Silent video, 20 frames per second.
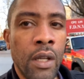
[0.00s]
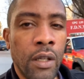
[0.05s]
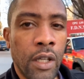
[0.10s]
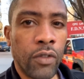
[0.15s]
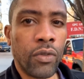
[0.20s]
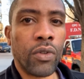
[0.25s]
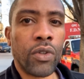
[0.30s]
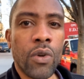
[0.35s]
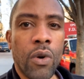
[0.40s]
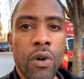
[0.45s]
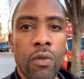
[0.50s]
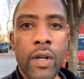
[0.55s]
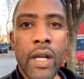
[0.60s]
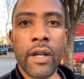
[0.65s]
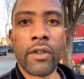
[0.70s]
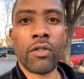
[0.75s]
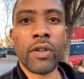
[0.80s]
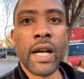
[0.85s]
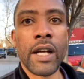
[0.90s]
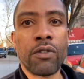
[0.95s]
This is going around
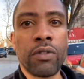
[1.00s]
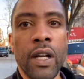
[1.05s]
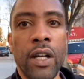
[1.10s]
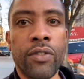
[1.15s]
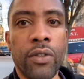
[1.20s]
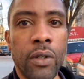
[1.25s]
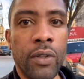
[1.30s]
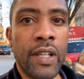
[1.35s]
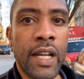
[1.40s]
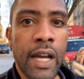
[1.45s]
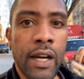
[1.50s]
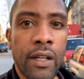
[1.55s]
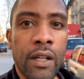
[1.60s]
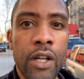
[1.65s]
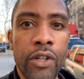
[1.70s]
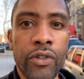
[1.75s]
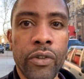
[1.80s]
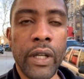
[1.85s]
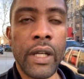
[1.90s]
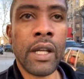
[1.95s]
across the entire
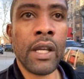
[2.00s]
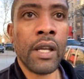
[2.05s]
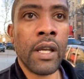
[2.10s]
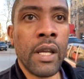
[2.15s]
country.